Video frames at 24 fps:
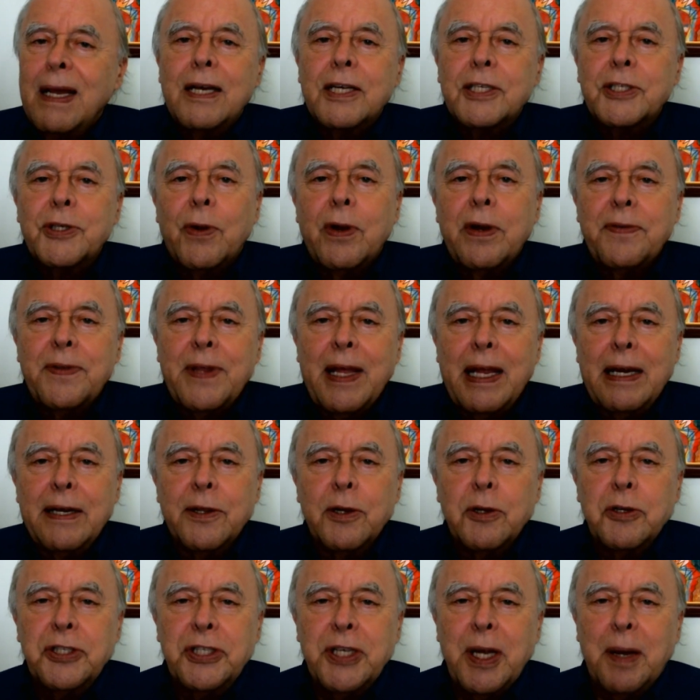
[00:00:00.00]
Sorry for that
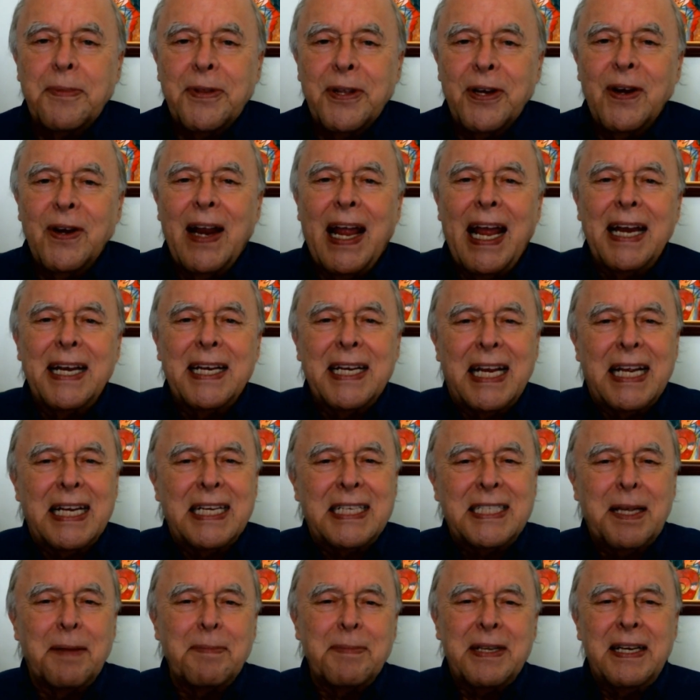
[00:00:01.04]
little jump there. I had to get
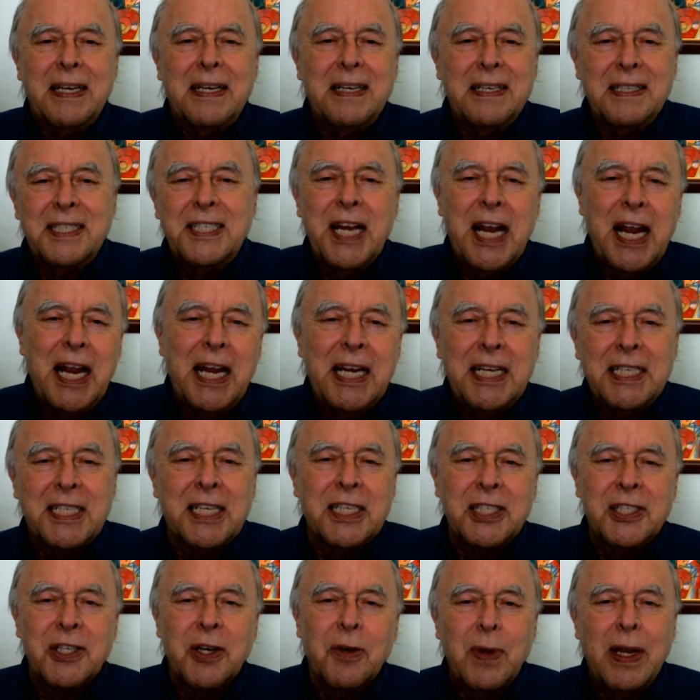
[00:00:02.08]
something changed,
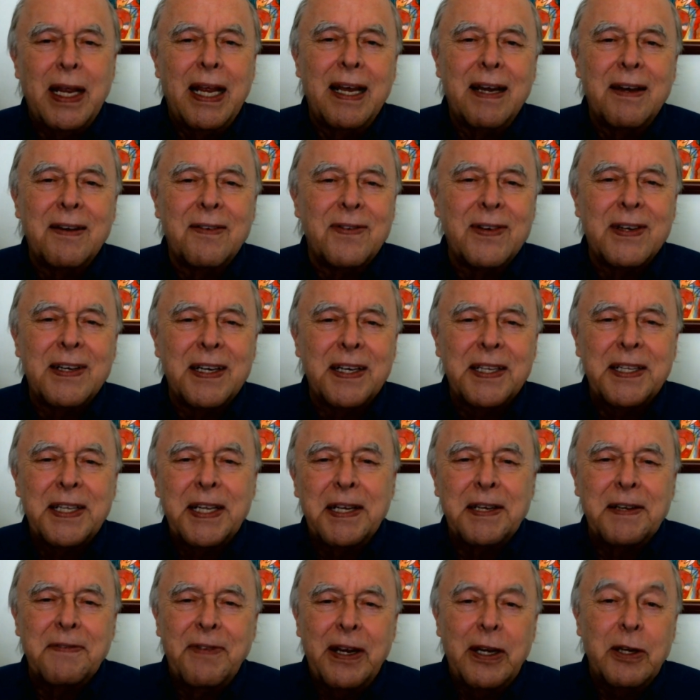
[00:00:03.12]
and so we have
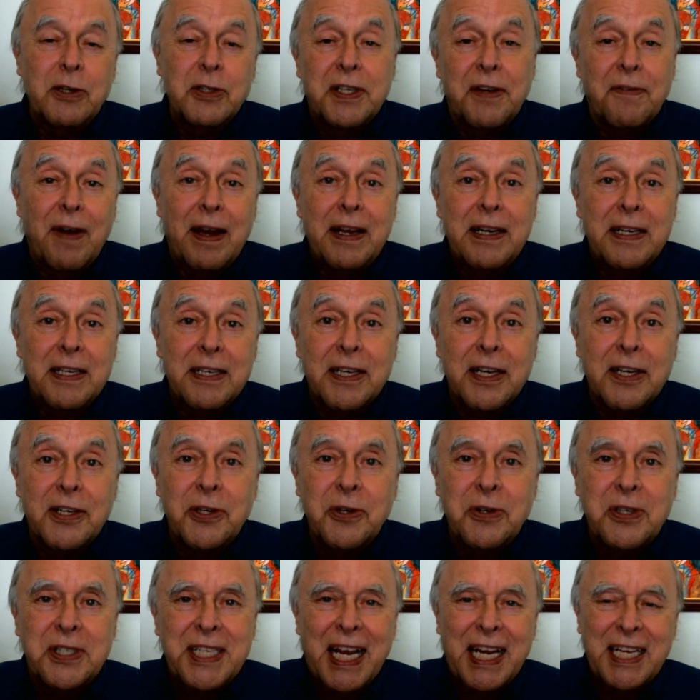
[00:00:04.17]
the videos divided into
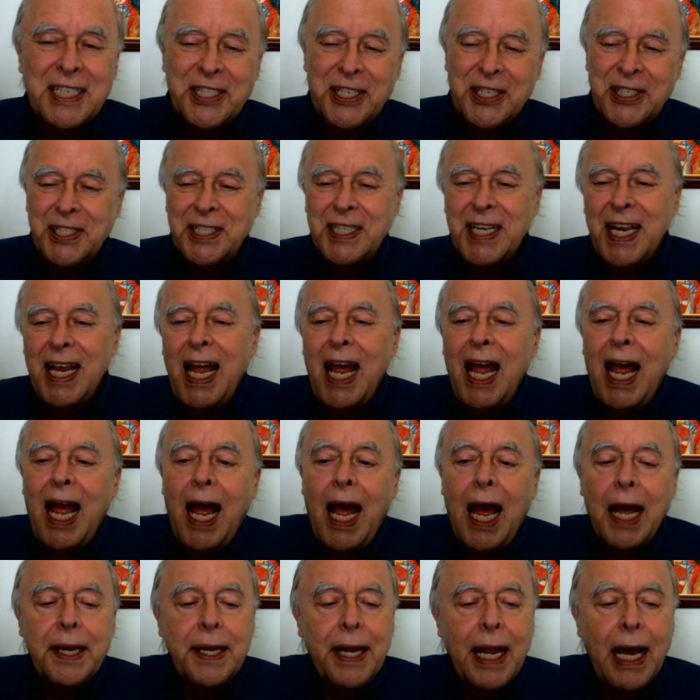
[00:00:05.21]
two sections.
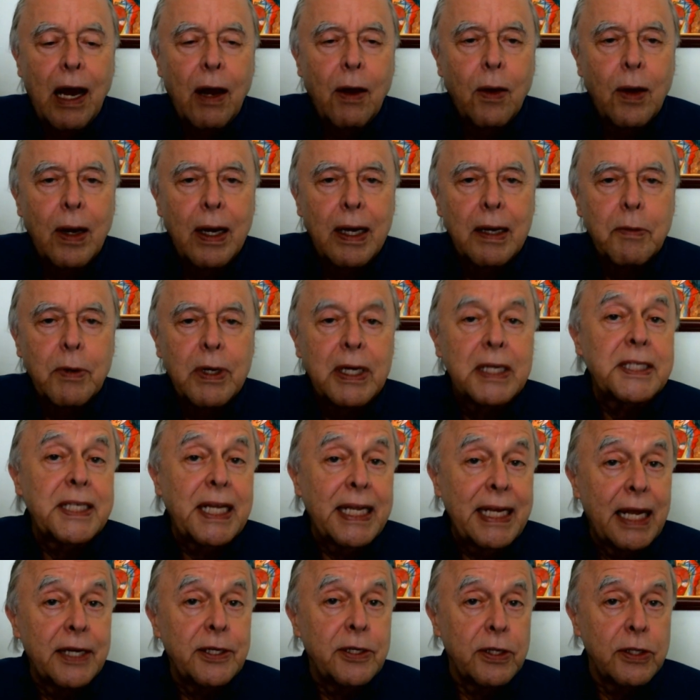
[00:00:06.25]
Now let's
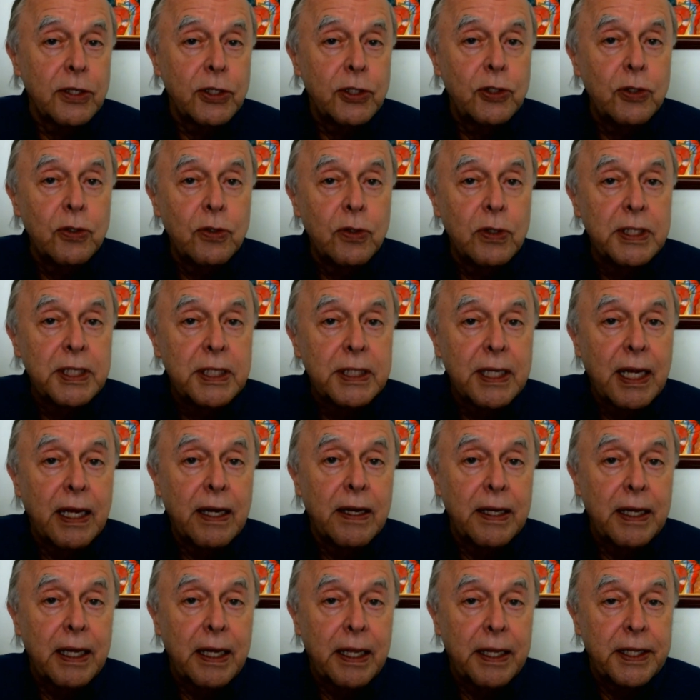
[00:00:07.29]
get on to the tool and
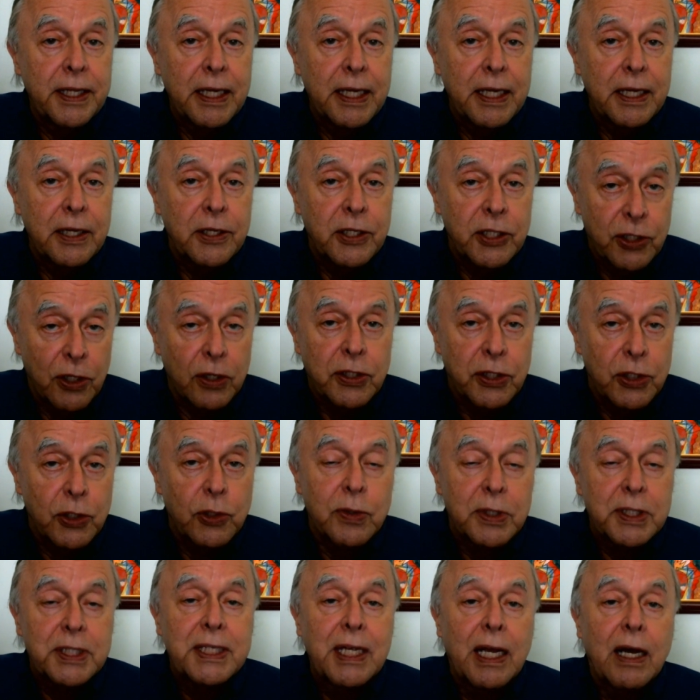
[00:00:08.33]
the search tool
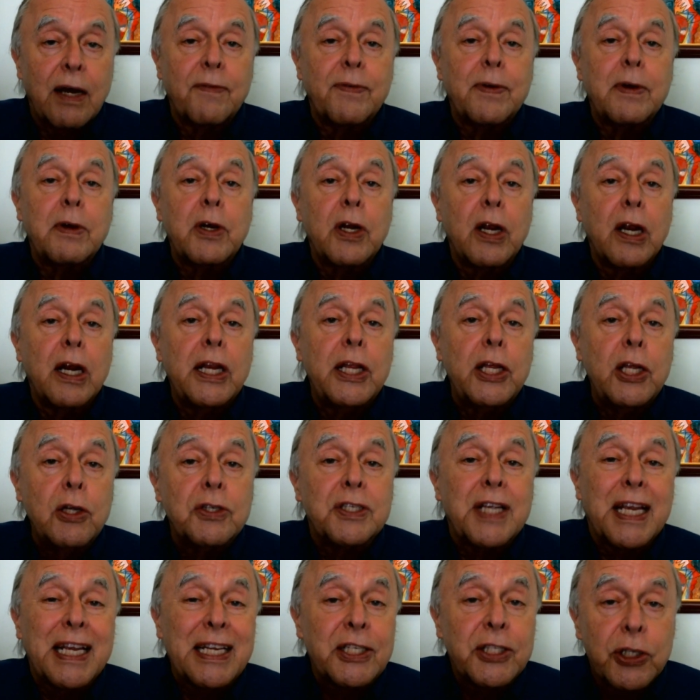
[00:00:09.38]
itself. And we're going to
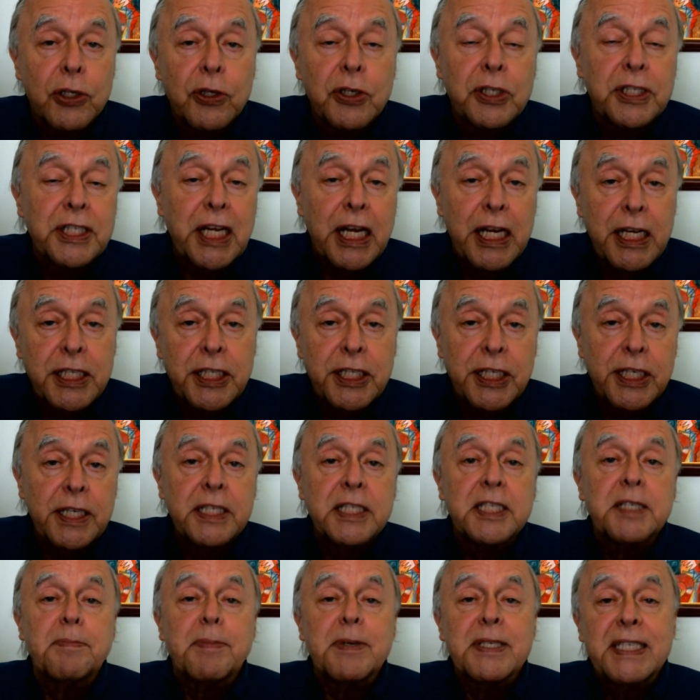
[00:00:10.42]
use a search engine,
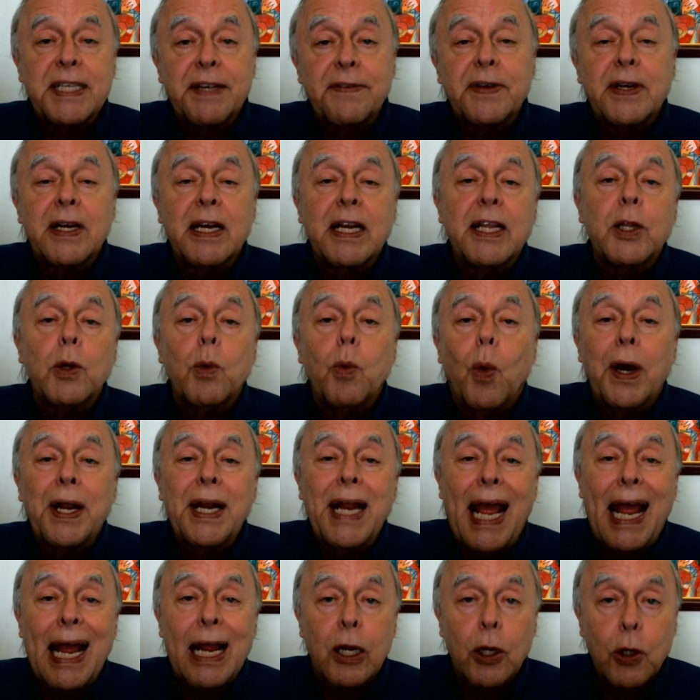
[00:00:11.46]
specifically the one
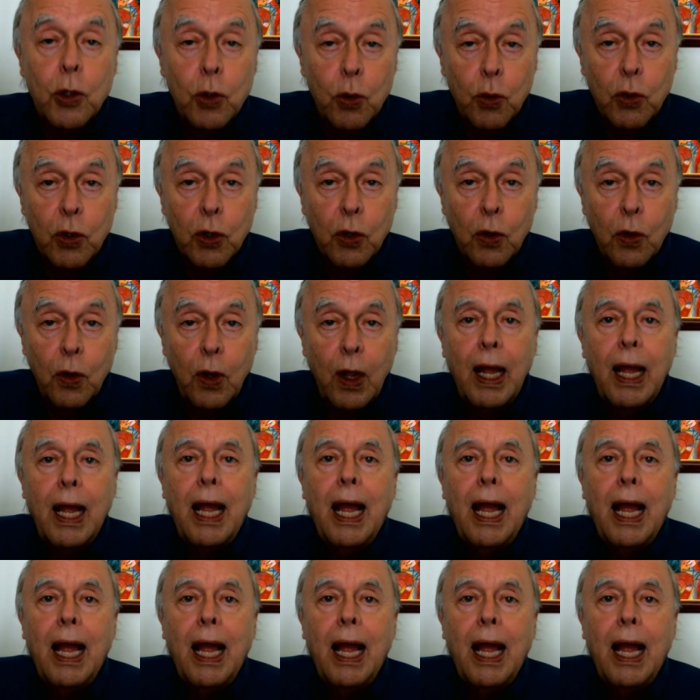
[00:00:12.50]
at Google.